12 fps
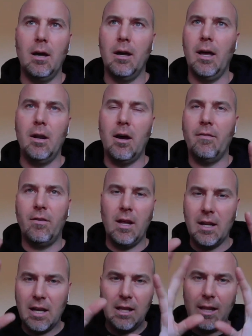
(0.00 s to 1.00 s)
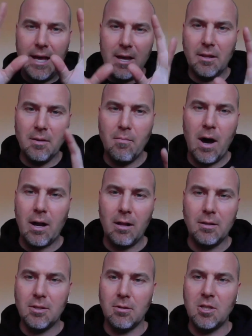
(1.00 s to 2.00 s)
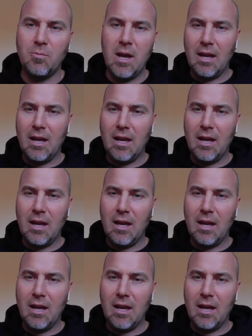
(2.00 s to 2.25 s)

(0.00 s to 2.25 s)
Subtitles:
an awful lot of clay on the model, so to speak,